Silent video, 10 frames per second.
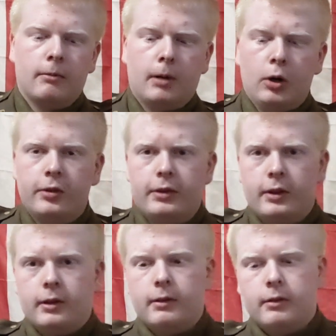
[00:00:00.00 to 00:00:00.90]

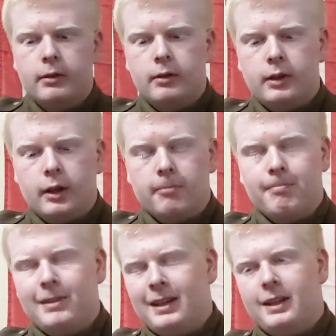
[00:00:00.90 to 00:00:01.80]
holster. No,
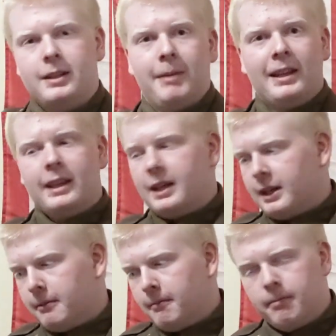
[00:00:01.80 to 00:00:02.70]
to make
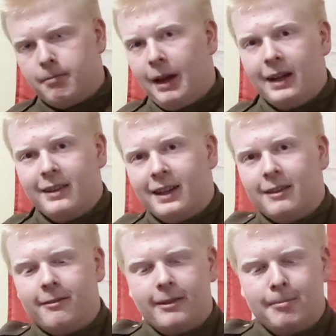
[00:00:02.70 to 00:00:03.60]
the
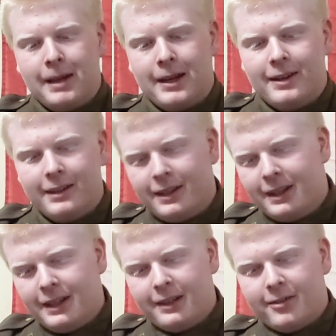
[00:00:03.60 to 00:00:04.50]
magazine fit better.
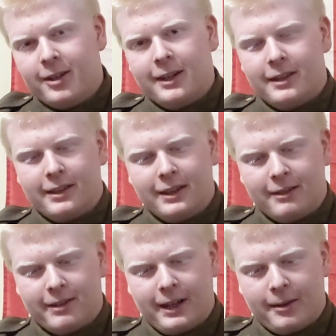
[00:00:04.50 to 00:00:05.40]
I
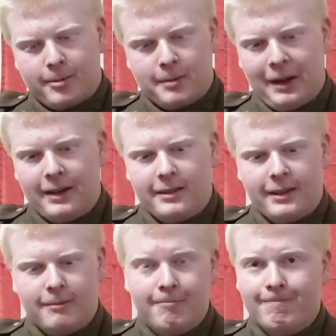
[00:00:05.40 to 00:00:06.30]
forgot the word
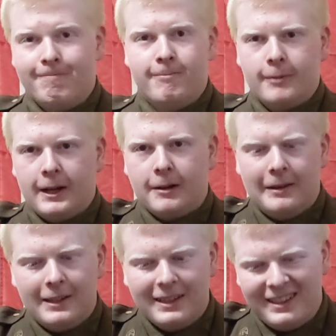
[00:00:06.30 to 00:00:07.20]
magazine. Wow.
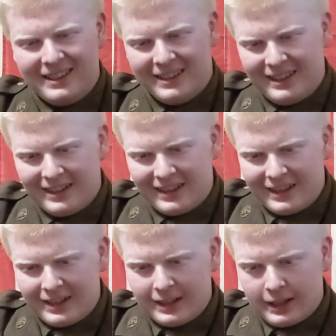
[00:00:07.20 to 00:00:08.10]

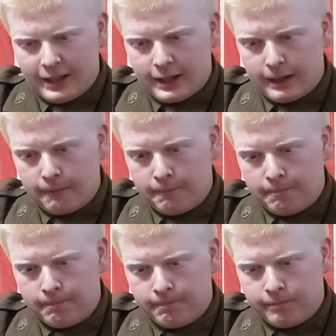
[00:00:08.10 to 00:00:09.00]

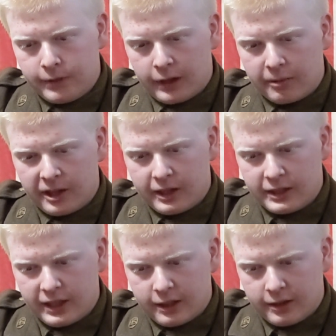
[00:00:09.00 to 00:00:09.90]
Another way you can
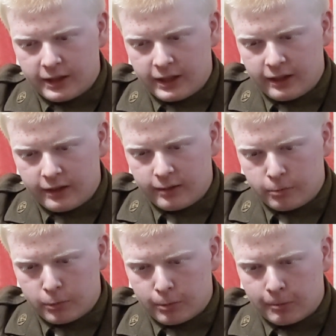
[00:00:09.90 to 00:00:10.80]
tell it is
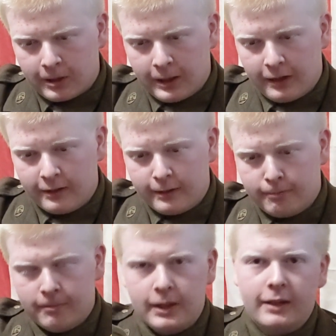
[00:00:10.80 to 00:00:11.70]
World War I is
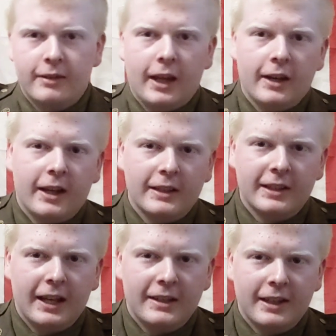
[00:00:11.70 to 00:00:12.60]
it is dated
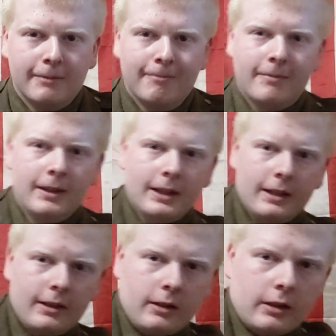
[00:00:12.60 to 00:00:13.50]
1918.
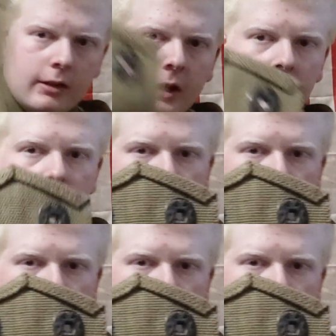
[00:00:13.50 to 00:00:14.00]
Right